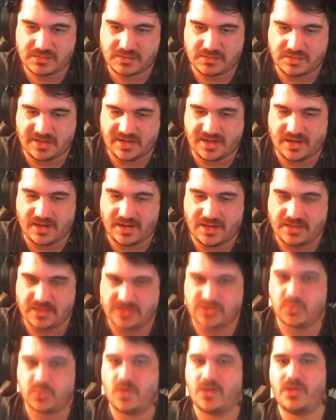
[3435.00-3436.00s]
there, and
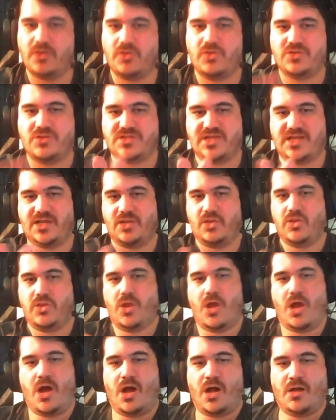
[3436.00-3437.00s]
it's one of those like
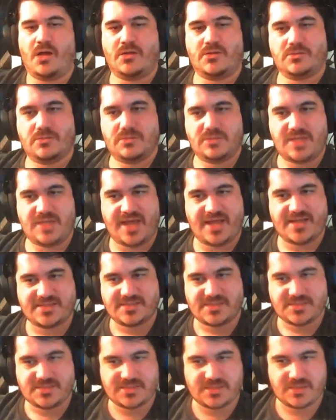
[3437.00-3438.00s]
long
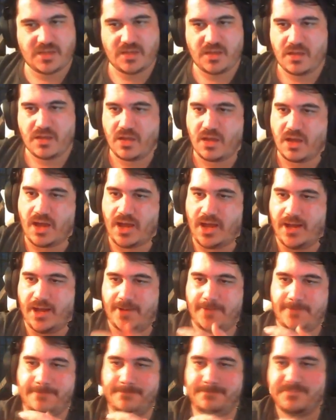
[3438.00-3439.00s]
desks,
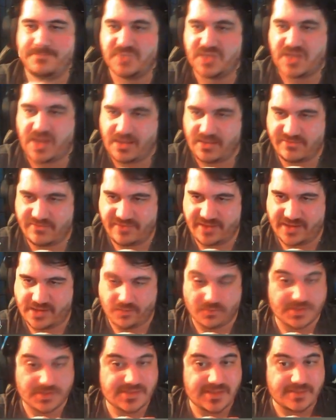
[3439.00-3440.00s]
kind of like
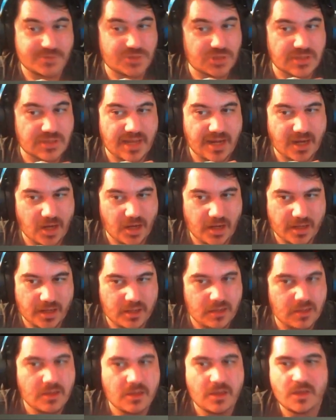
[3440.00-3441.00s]
a reception
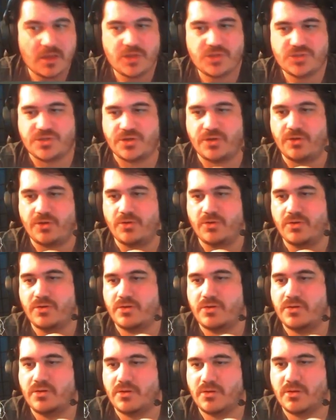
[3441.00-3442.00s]
area. So
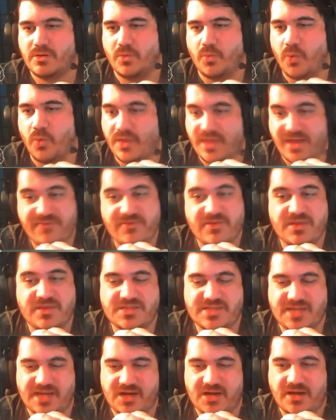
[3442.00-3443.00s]
whatever
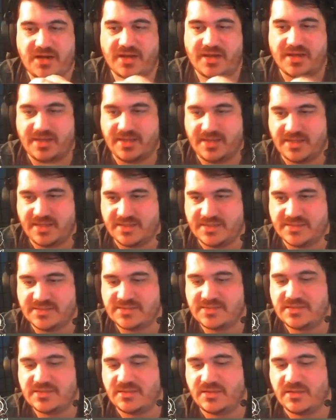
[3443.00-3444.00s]
this area
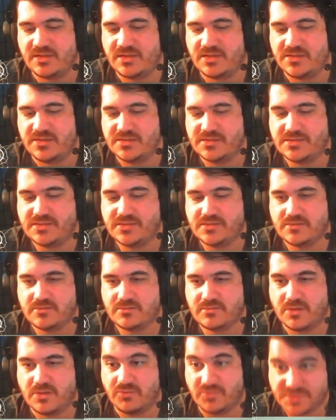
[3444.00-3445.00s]
is, there's
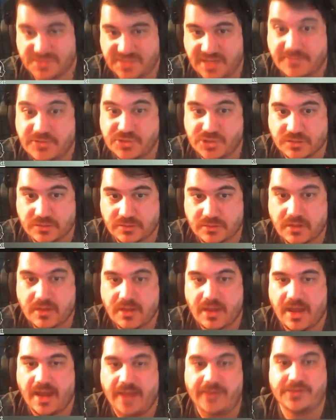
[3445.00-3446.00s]
a reception
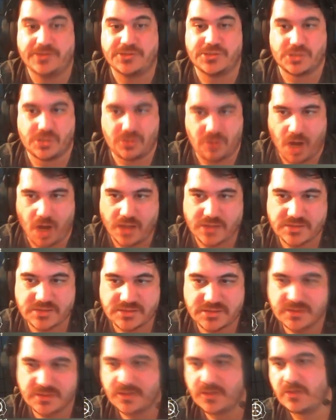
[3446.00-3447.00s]
and there's a
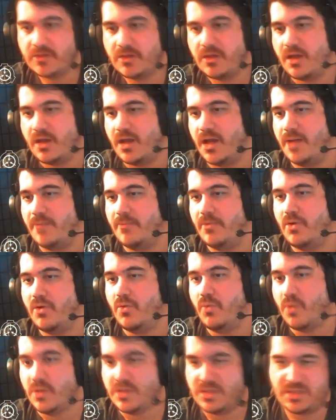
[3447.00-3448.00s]
cross.
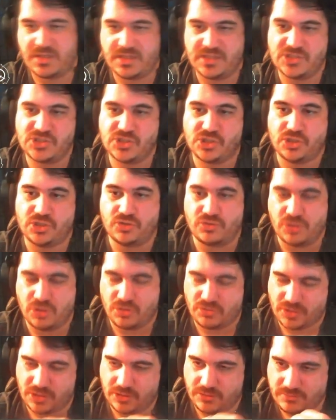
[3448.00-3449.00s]
What it is, you
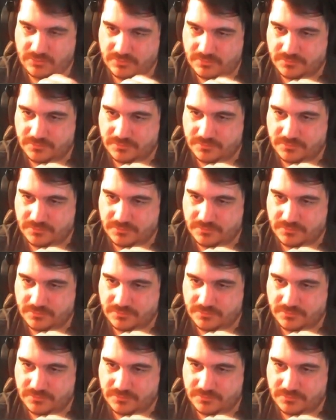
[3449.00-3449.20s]
don't know.